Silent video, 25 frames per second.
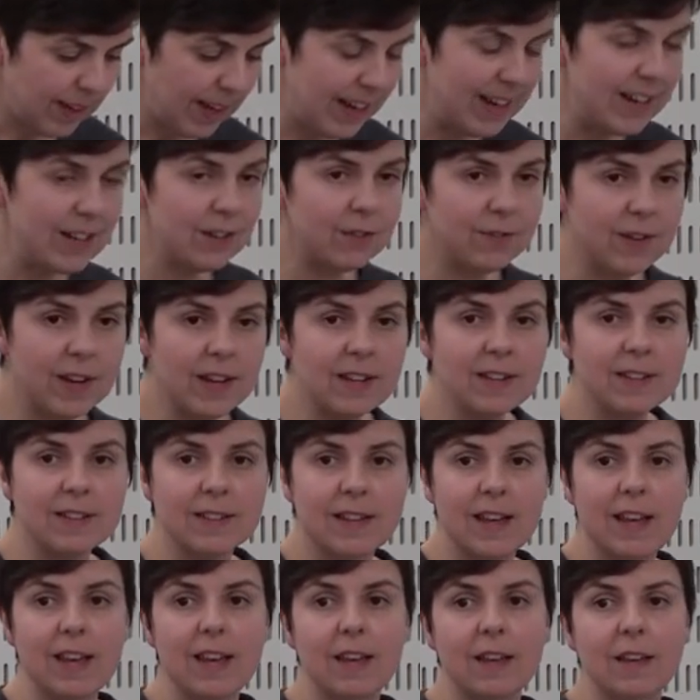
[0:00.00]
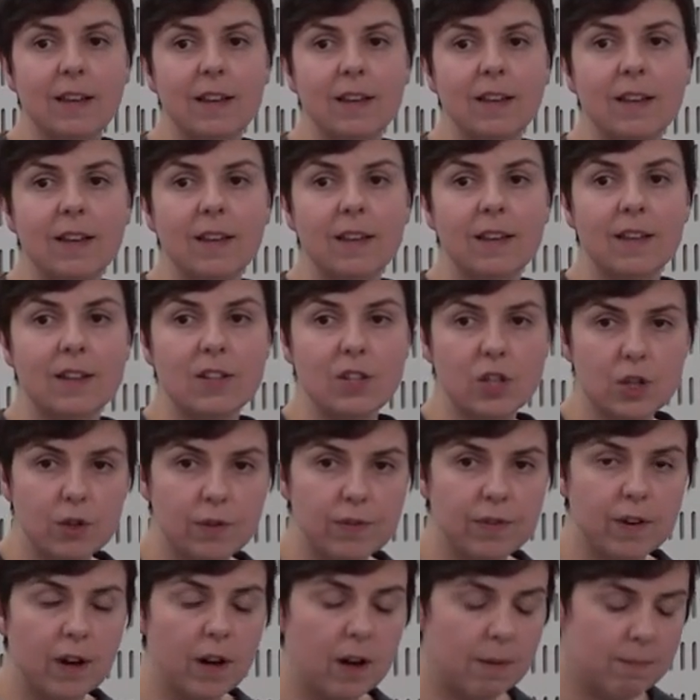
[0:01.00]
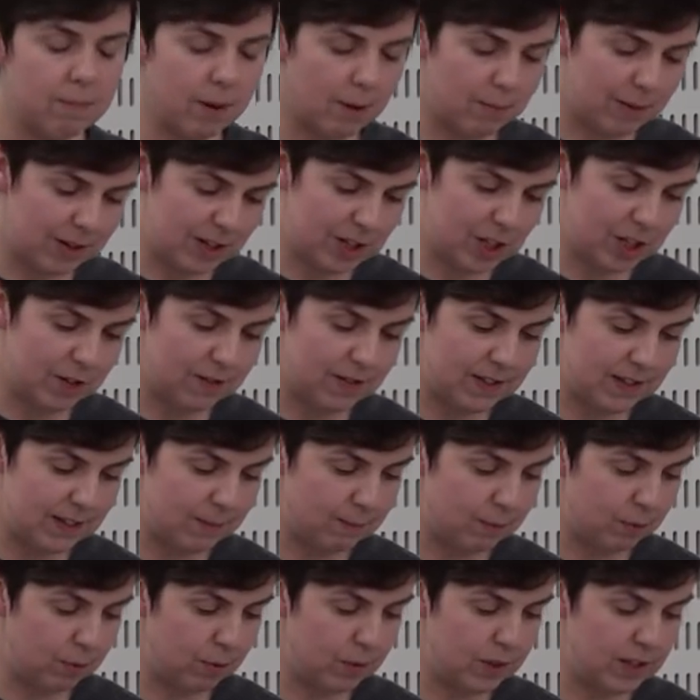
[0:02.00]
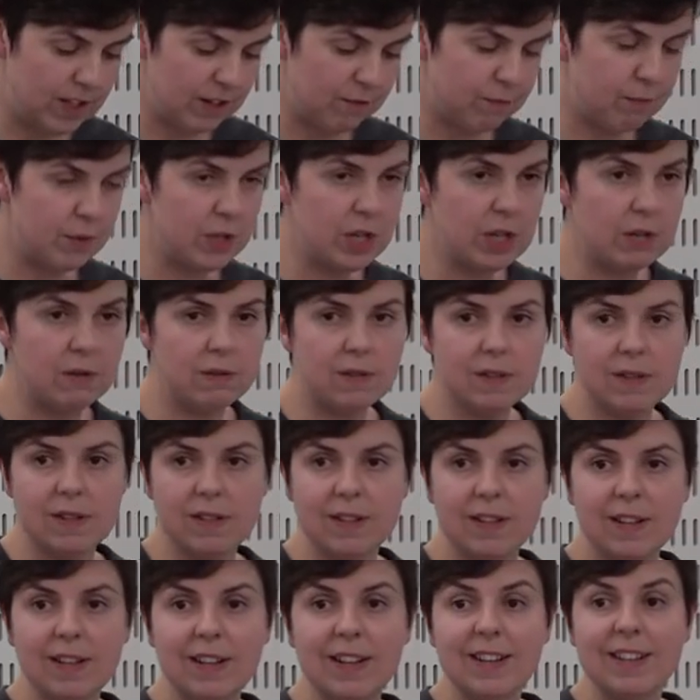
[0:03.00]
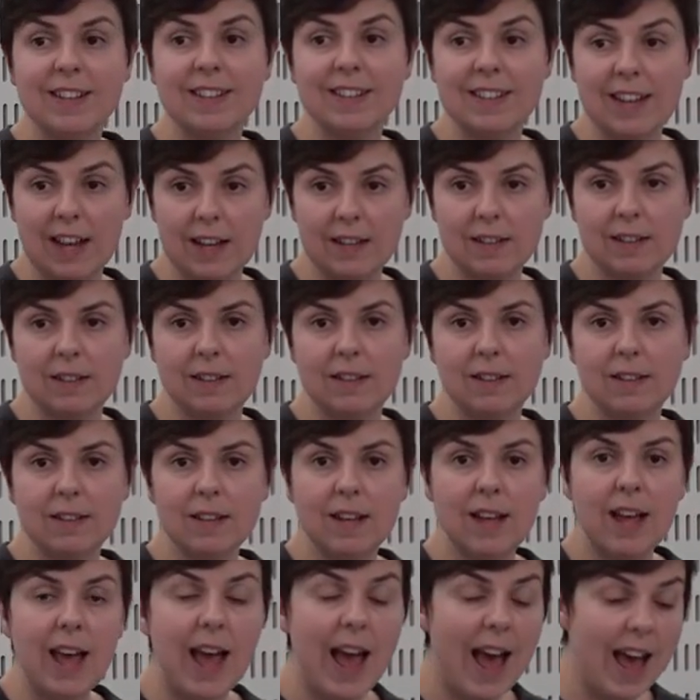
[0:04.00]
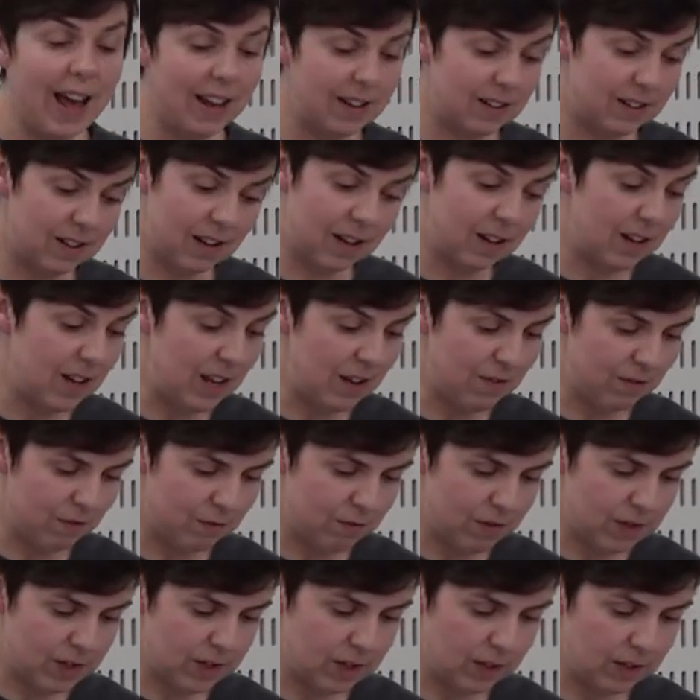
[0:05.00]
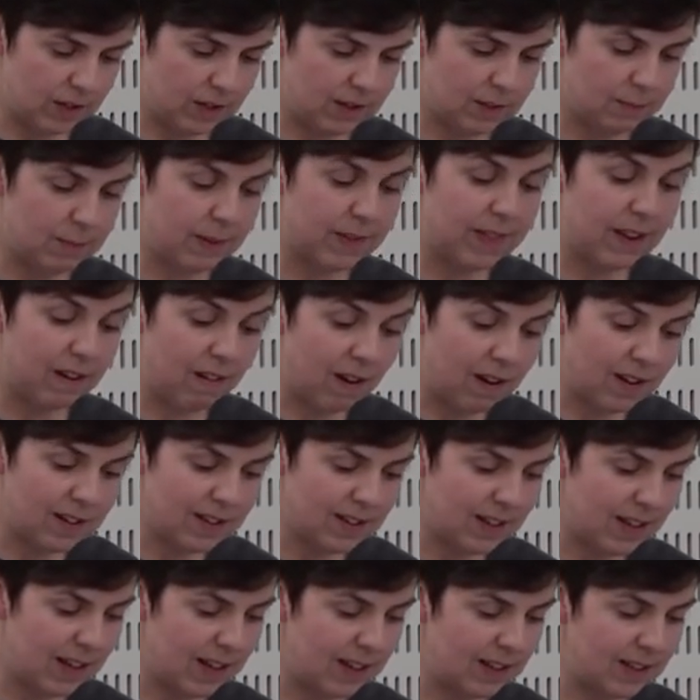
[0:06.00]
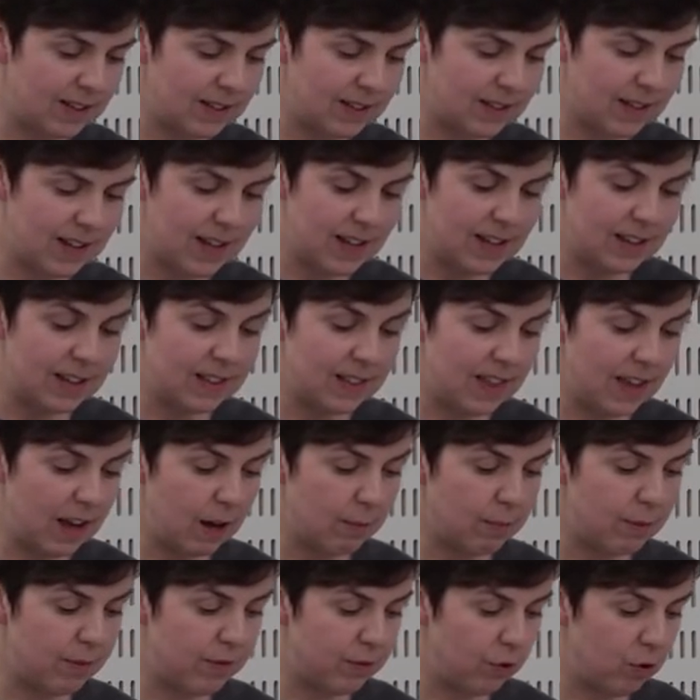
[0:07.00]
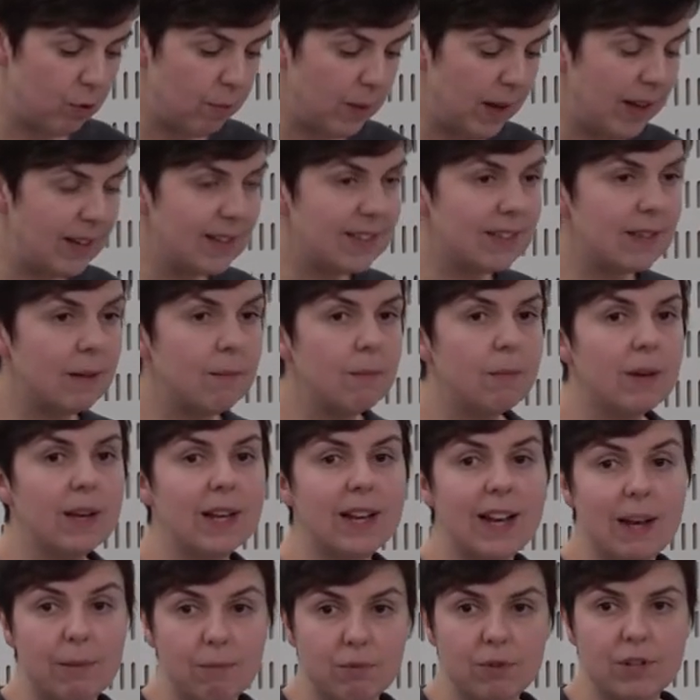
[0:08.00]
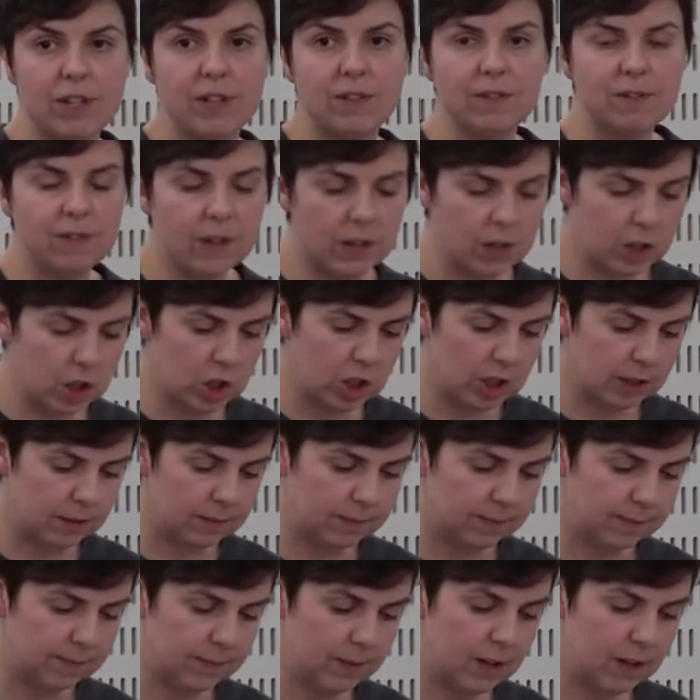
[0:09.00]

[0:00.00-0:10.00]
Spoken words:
It is fair to say that so far public services boards have produced scattered and uneven results, but there are signs that they are performing some collaborative function.